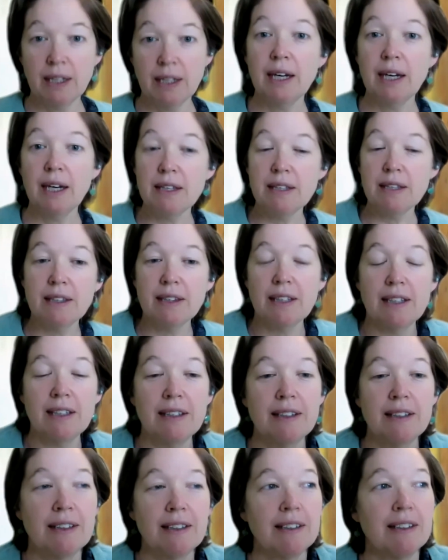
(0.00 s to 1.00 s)
Yeah, I think that,
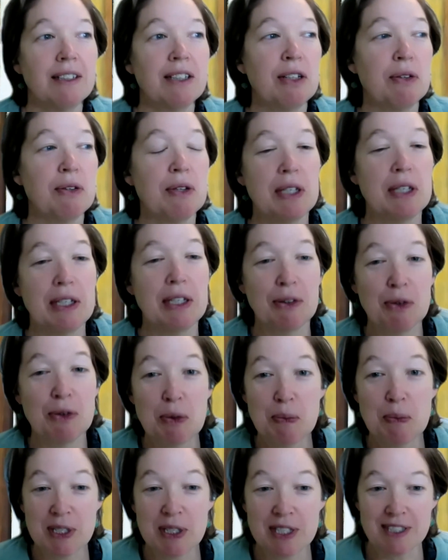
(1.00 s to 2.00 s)
the
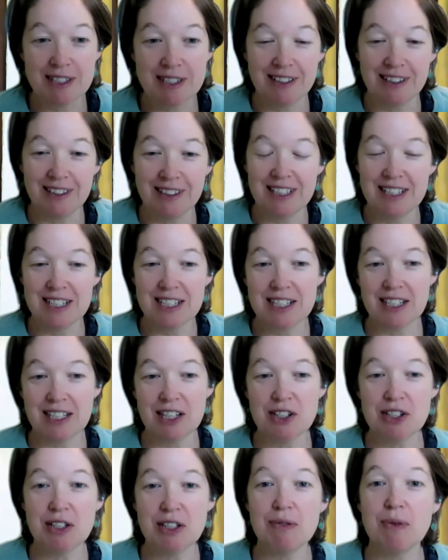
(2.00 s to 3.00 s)
group is still in
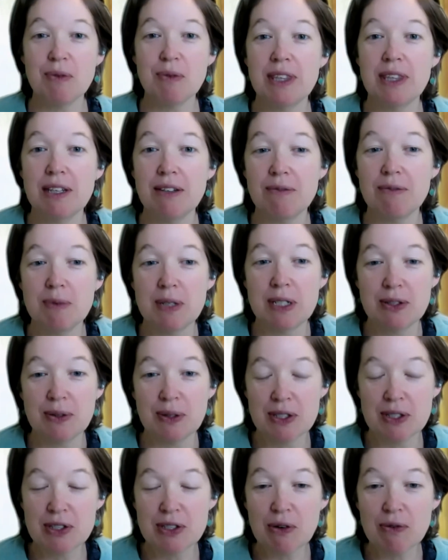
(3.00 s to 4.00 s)
discussion. What they've been
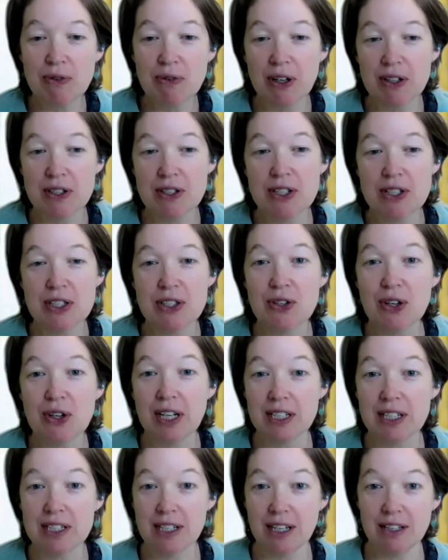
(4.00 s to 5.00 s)
doing so far is just
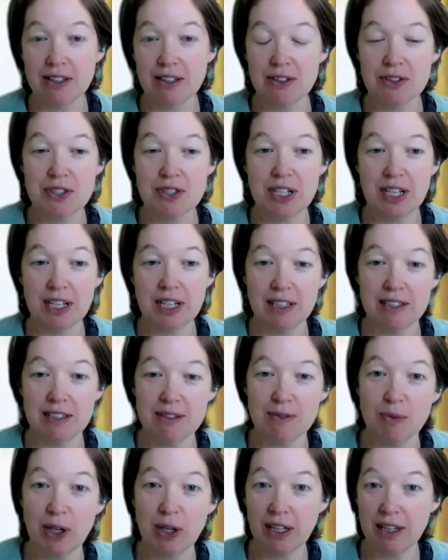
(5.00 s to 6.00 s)
trying to
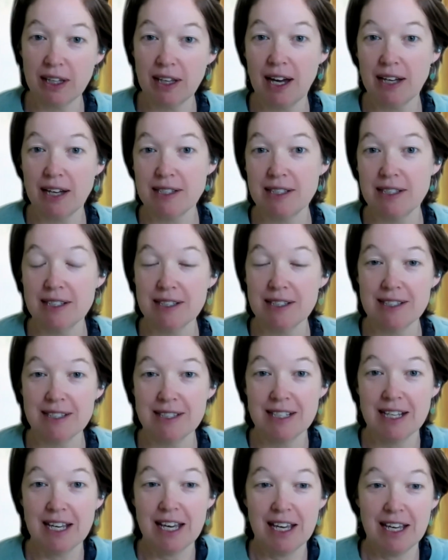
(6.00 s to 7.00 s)
understand what classes,
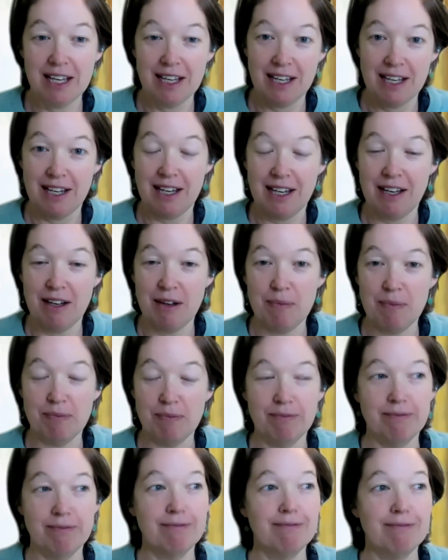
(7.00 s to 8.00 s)

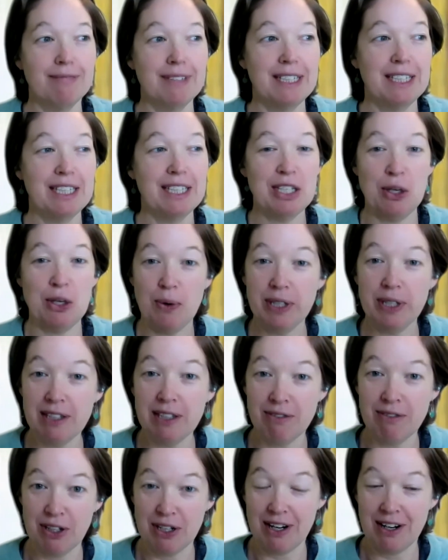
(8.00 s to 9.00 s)

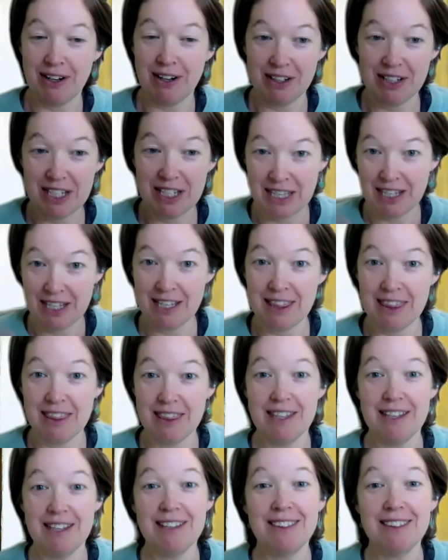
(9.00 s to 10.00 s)
even are
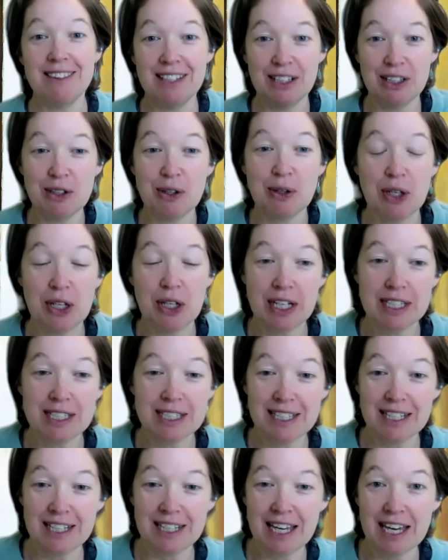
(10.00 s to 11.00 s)
in the current
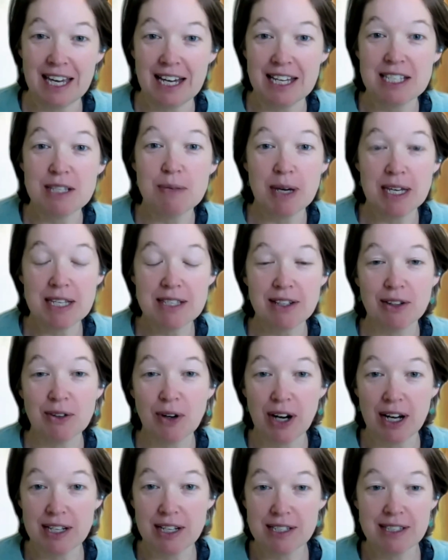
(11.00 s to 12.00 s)
AI space
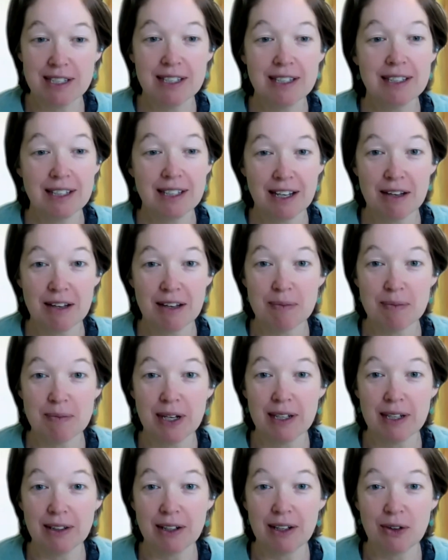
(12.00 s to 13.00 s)
across
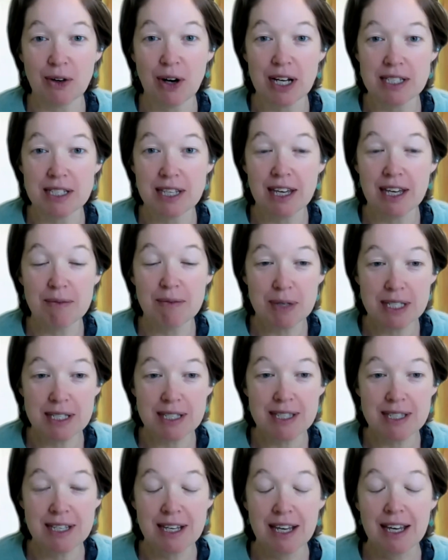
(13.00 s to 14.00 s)
campus,
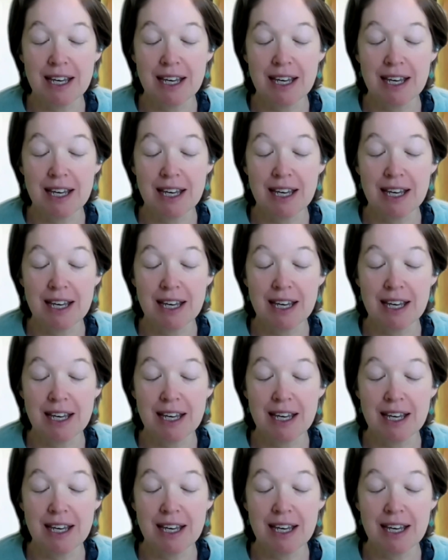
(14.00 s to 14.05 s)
